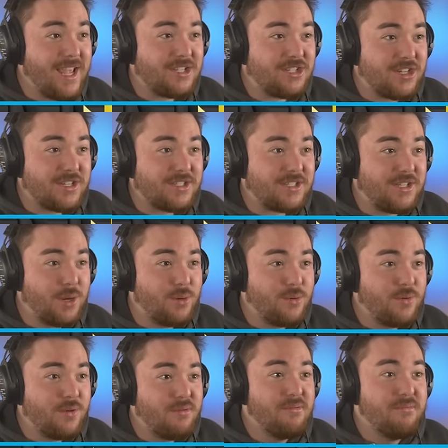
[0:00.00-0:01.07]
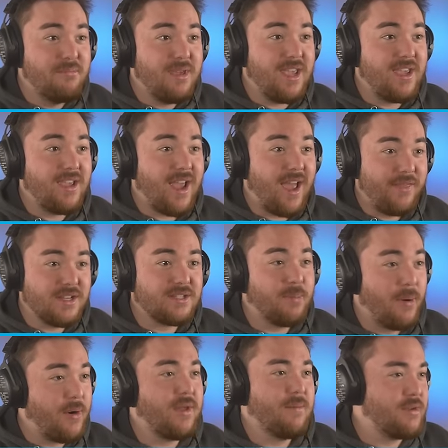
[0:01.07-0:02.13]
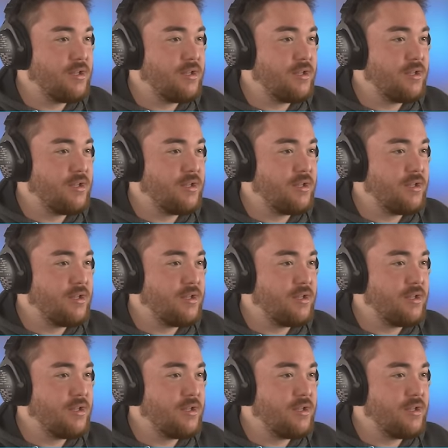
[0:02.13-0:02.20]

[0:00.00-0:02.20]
It's just you, me, and this podium